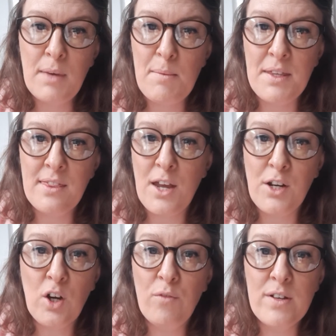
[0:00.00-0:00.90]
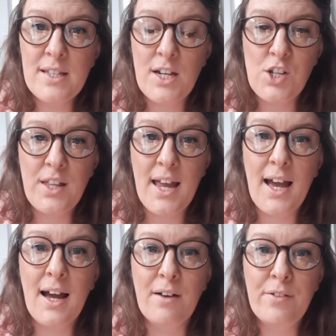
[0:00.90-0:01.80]
Maybe the only conversation they
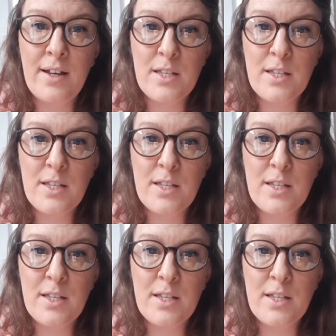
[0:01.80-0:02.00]
have